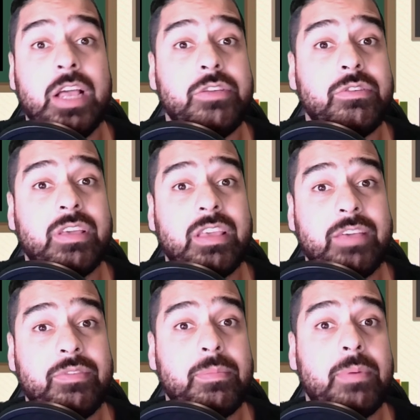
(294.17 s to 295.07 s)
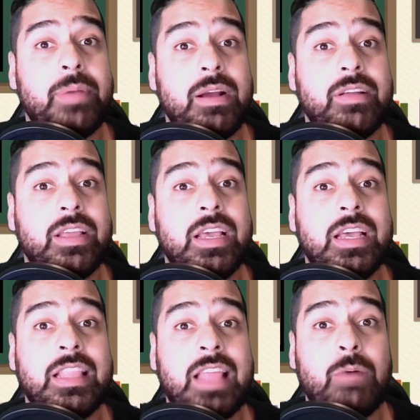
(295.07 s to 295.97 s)
you can give them a berry
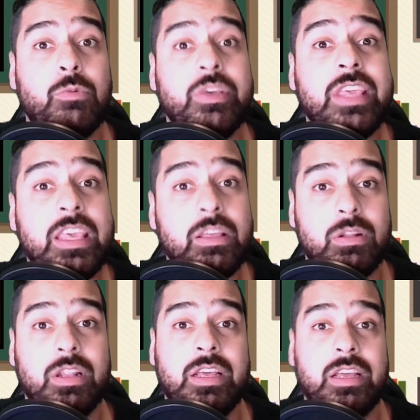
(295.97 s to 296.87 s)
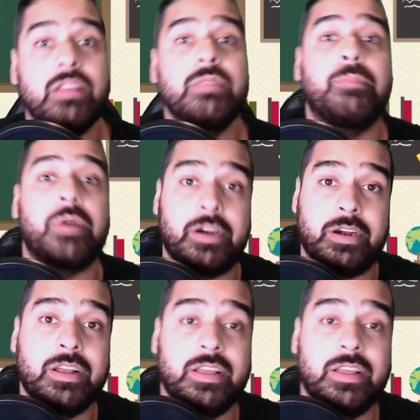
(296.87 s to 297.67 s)
that will heal burn.